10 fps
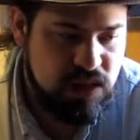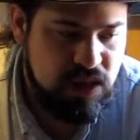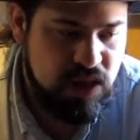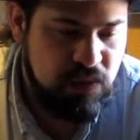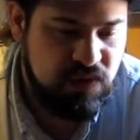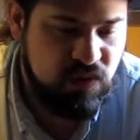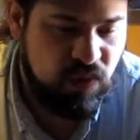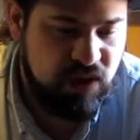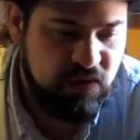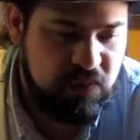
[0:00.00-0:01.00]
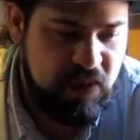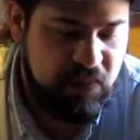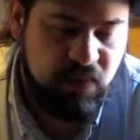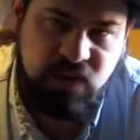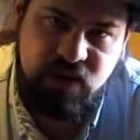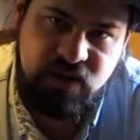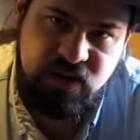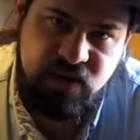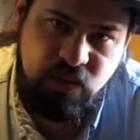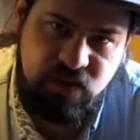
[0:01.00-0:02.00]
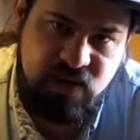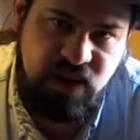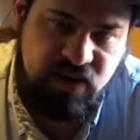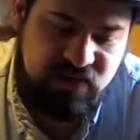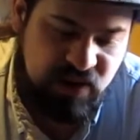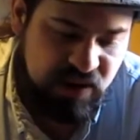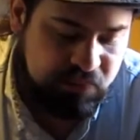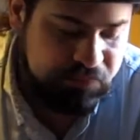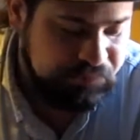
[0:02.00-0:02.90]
he was just one of those people that is once in a lifetime.